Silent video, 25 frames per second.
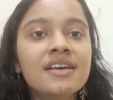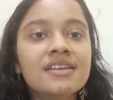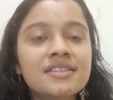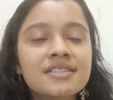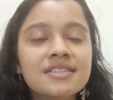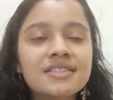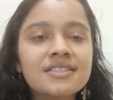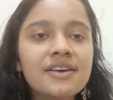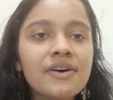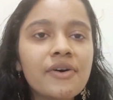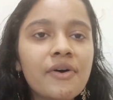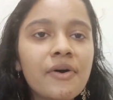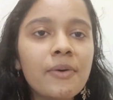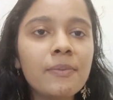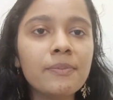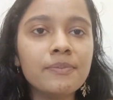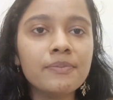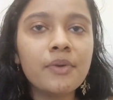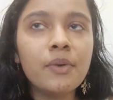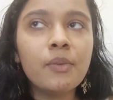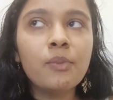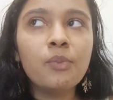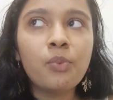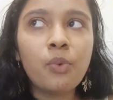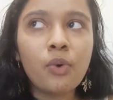So
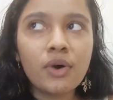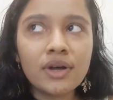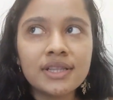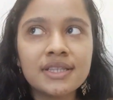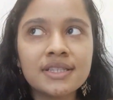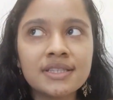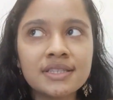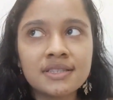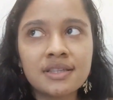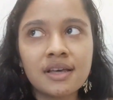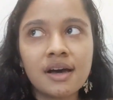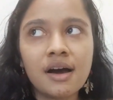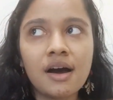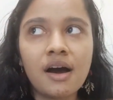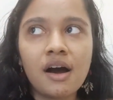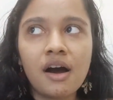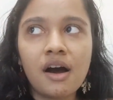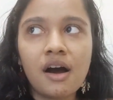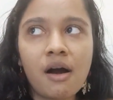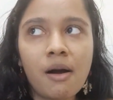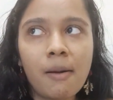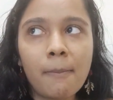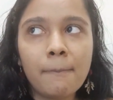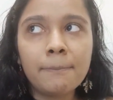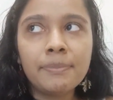what's
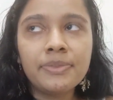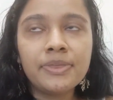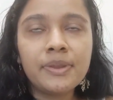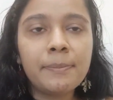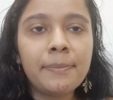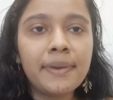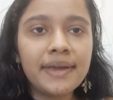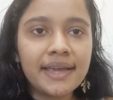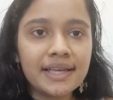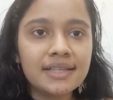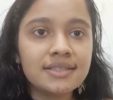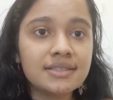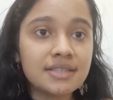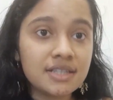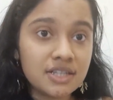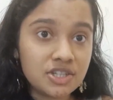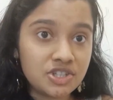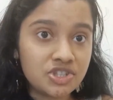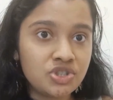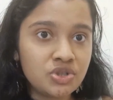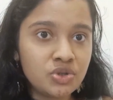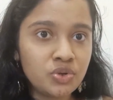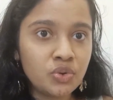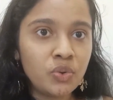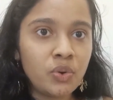the biggest
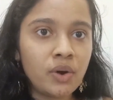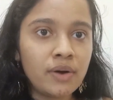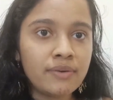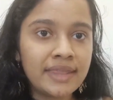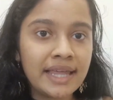issue